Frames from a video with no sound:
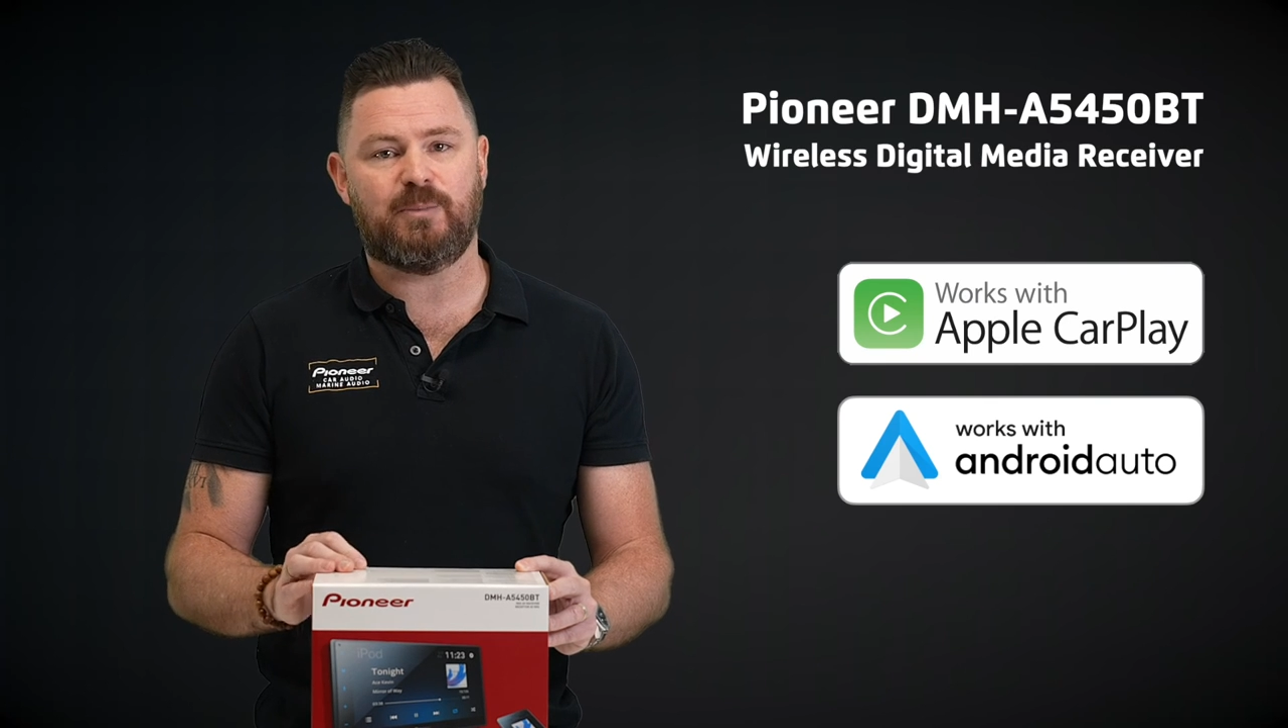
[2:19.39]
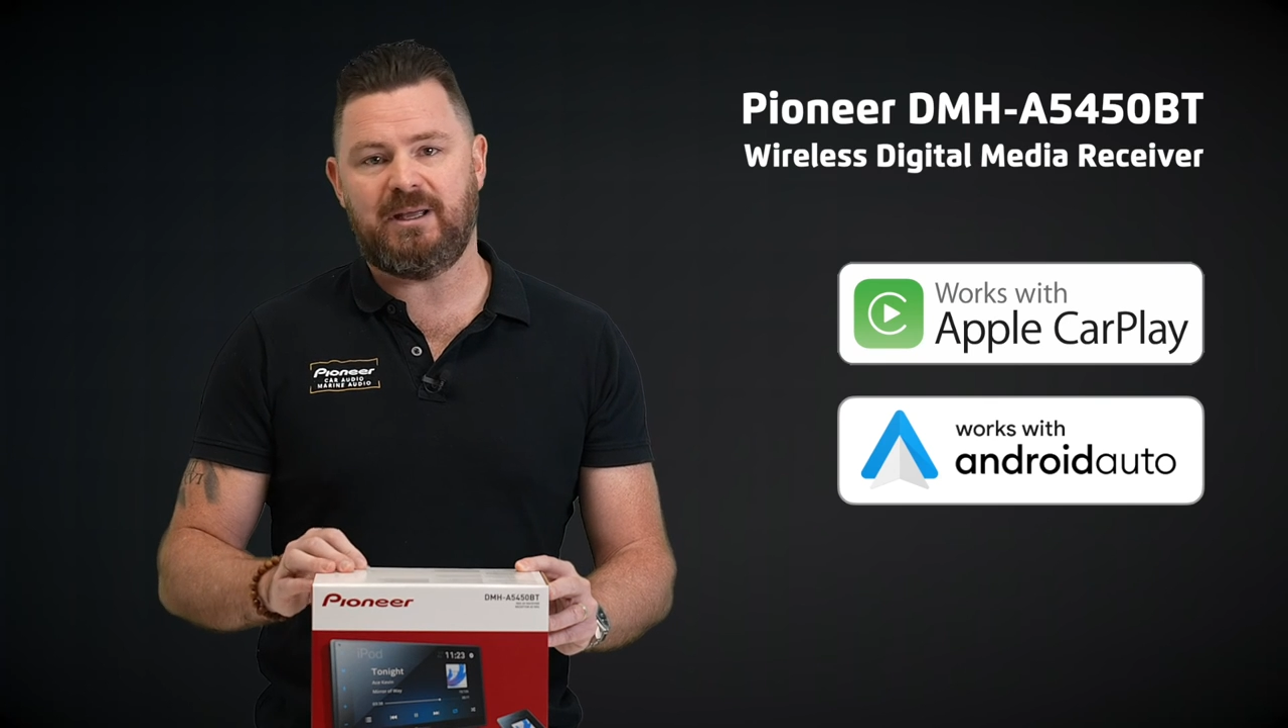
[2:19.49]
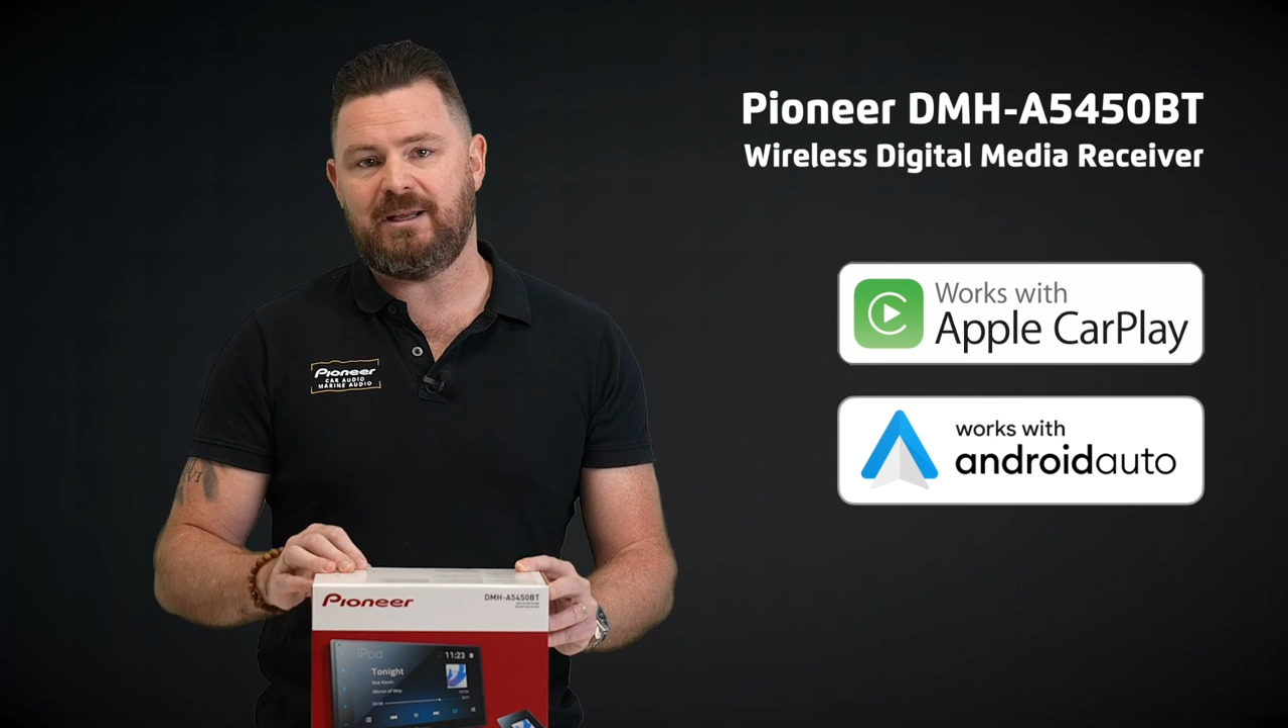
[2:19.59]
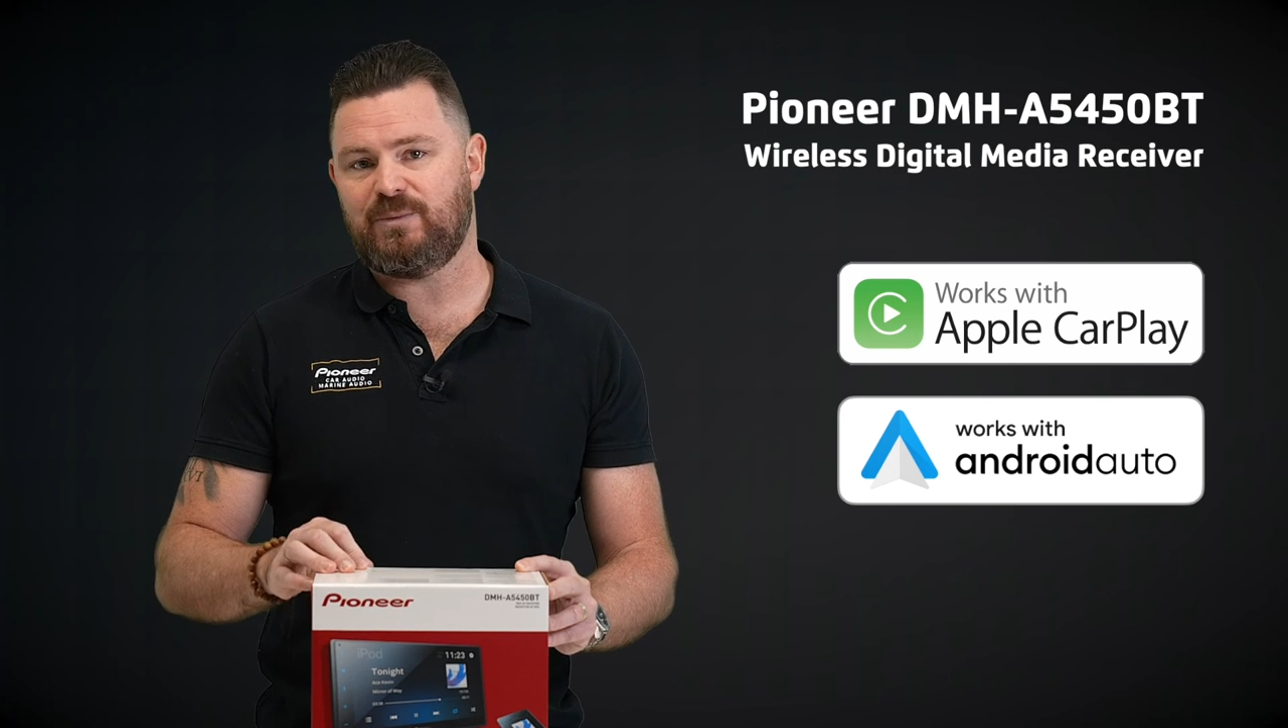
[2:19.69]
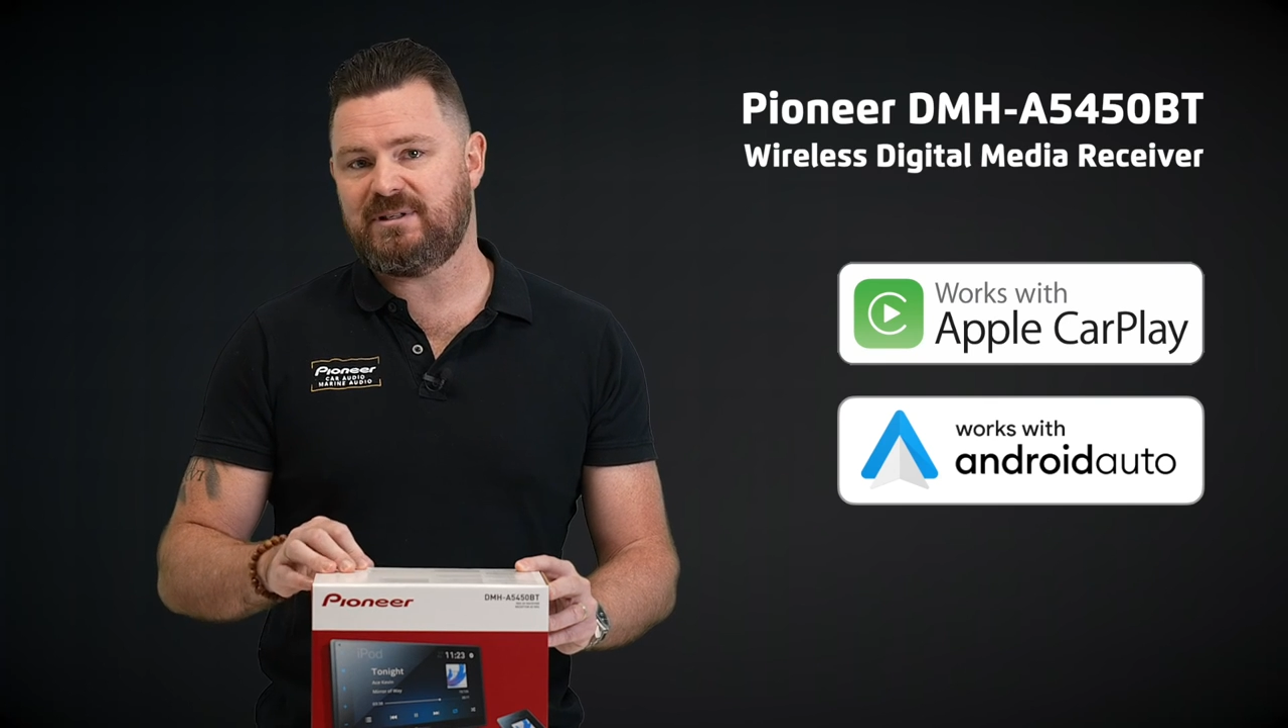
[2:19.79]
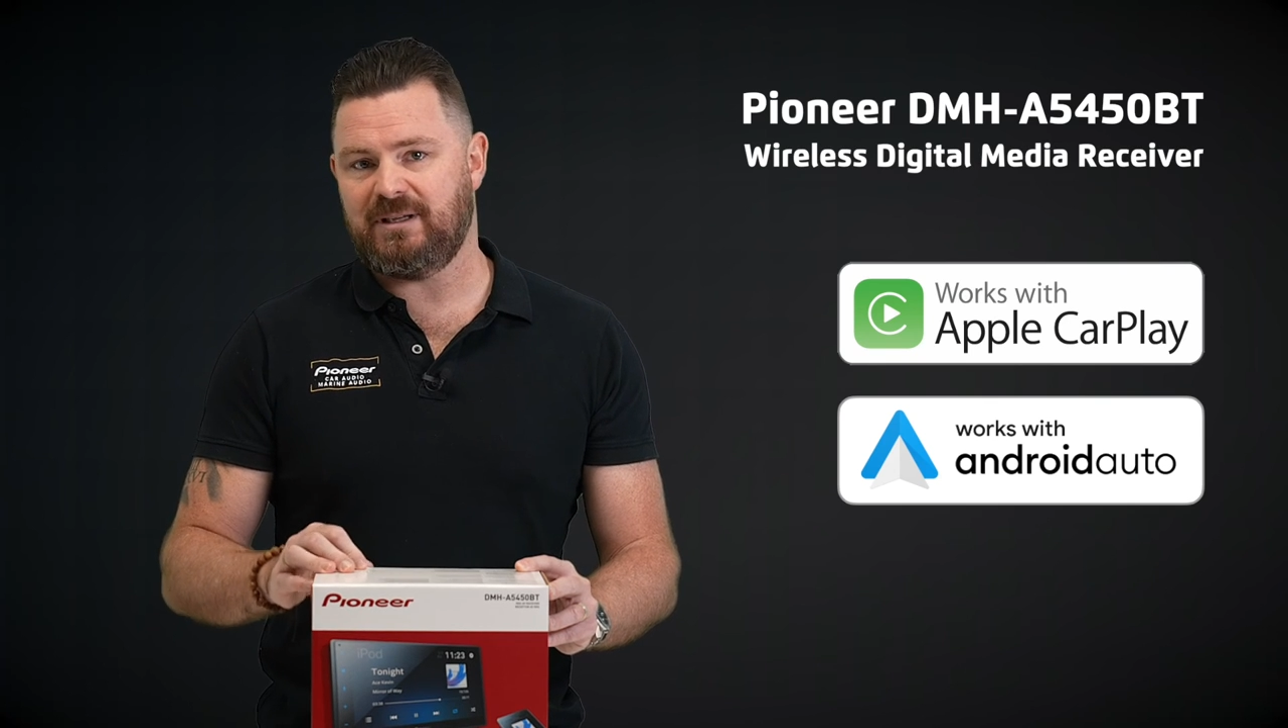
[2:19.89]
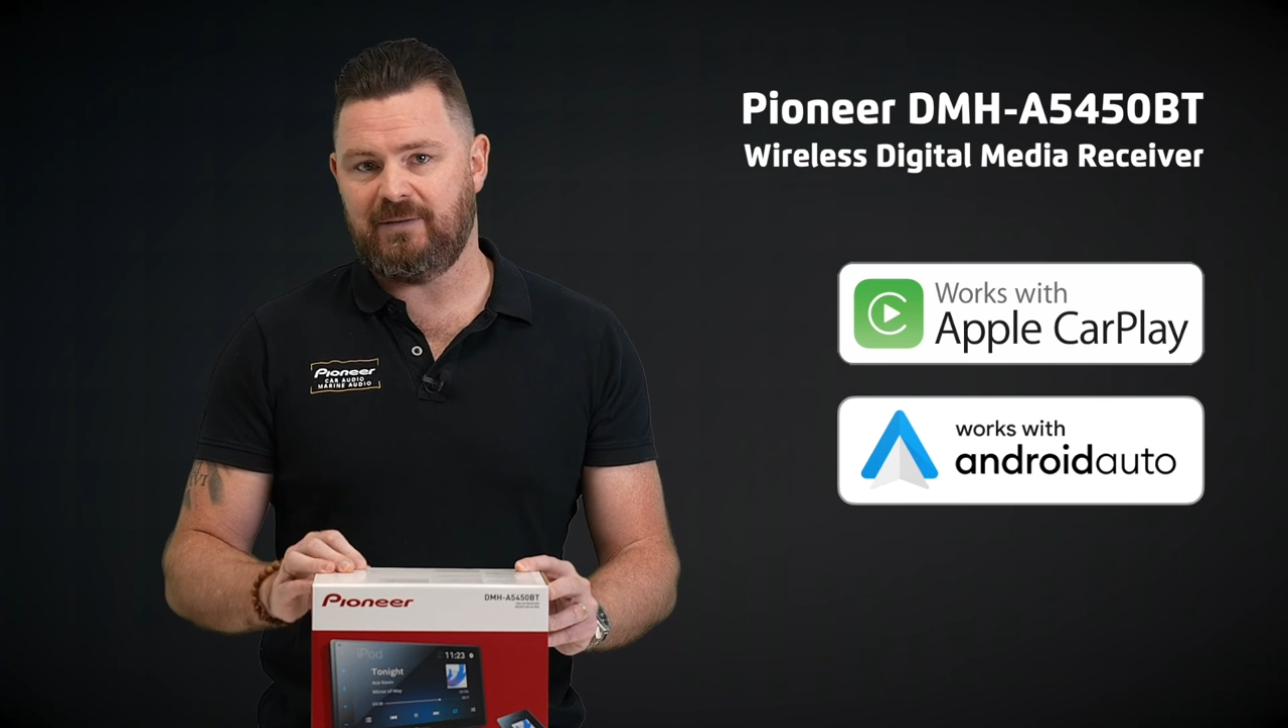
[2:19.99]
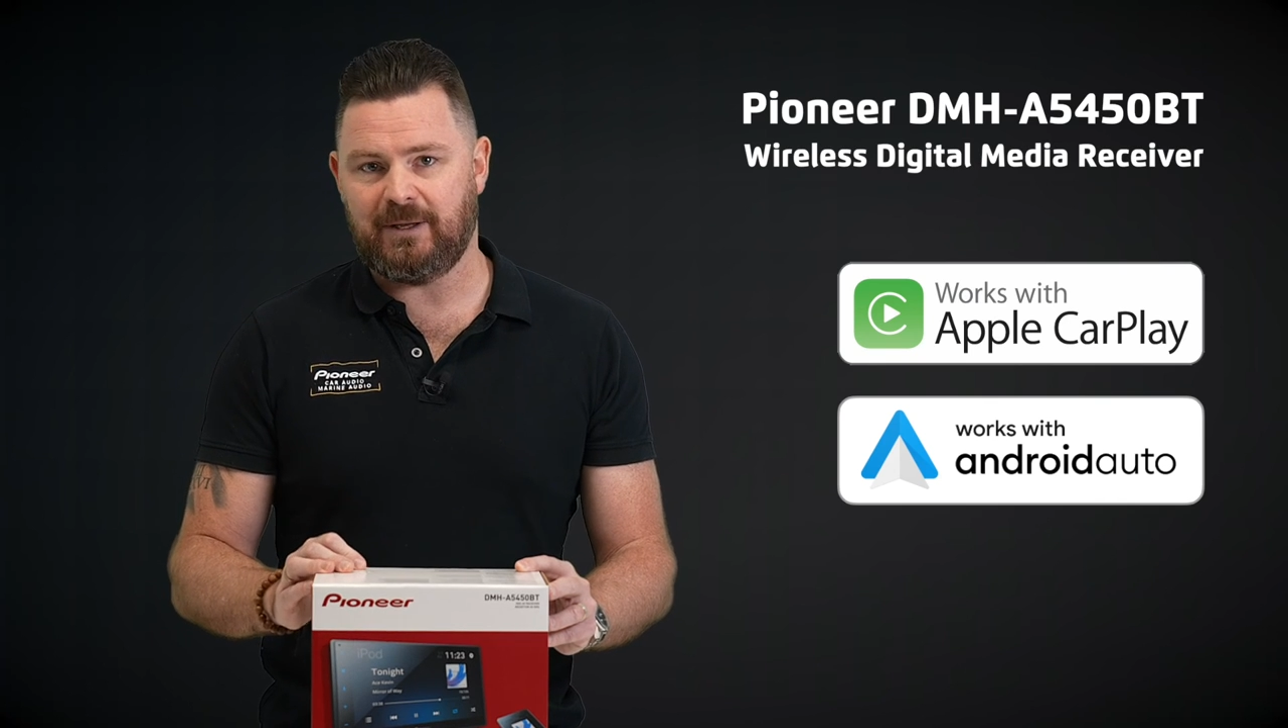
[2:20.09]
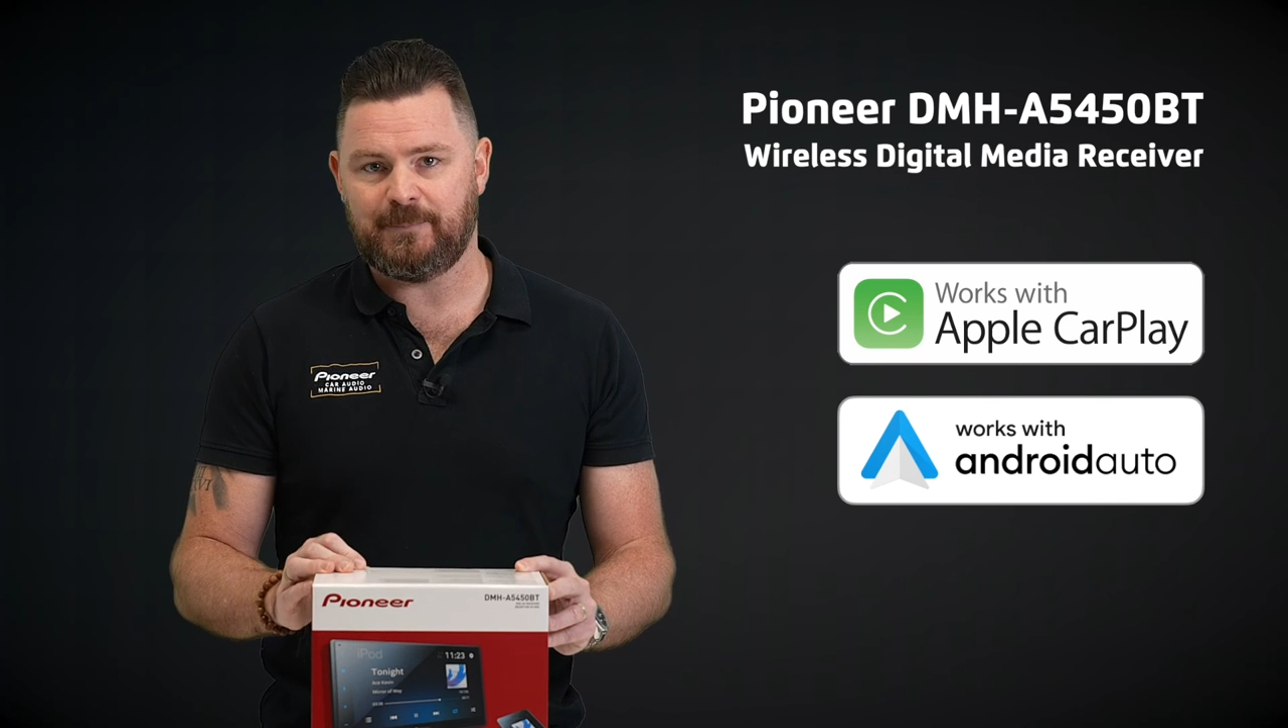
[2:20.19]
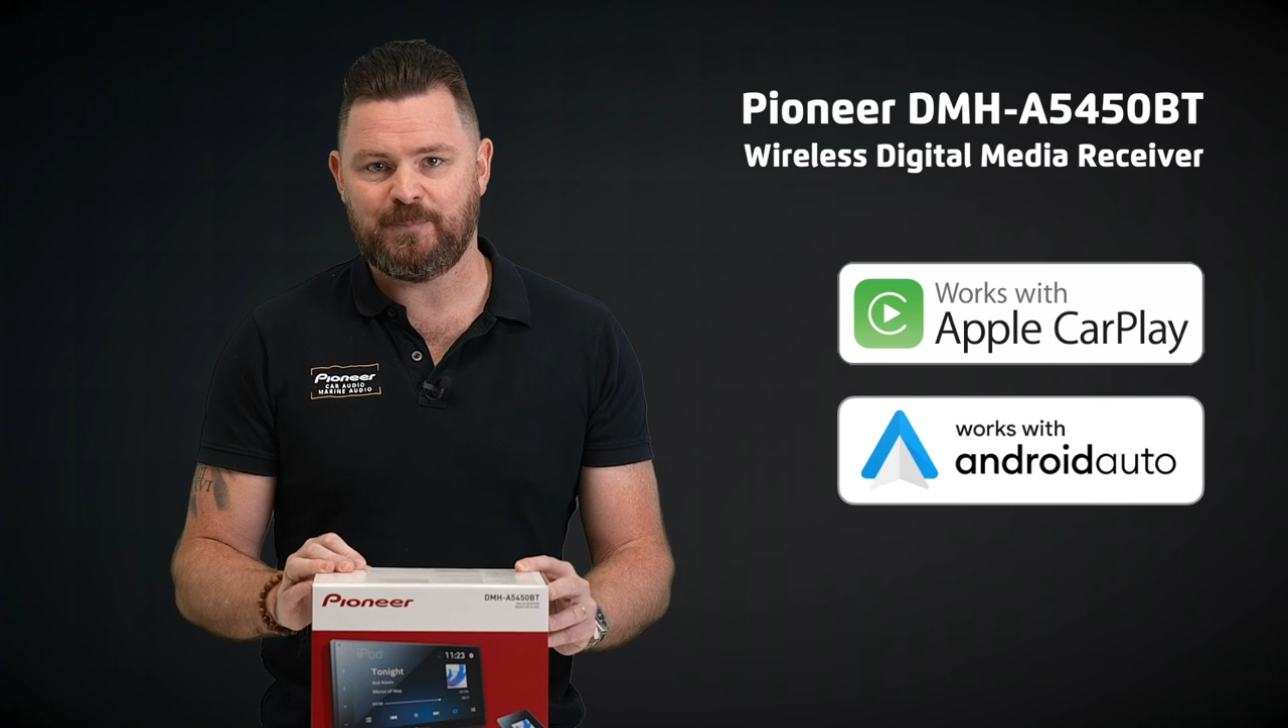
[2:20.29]
media
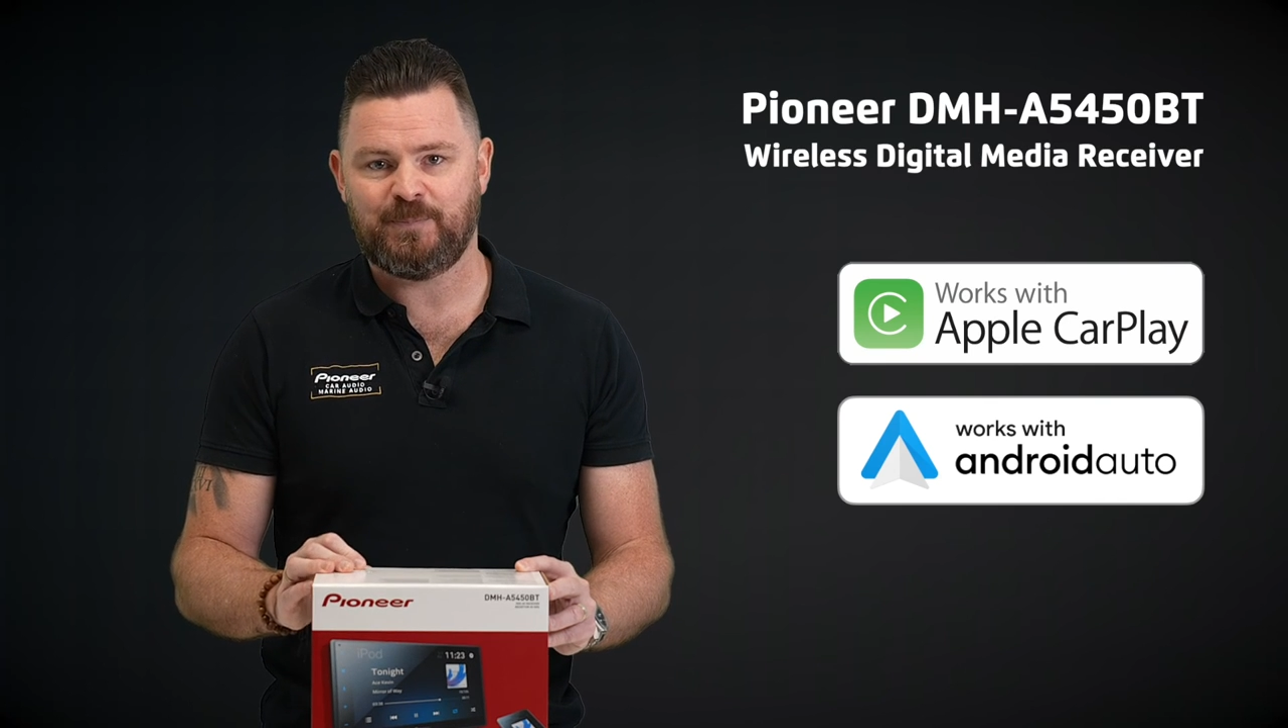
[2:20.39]
receiver.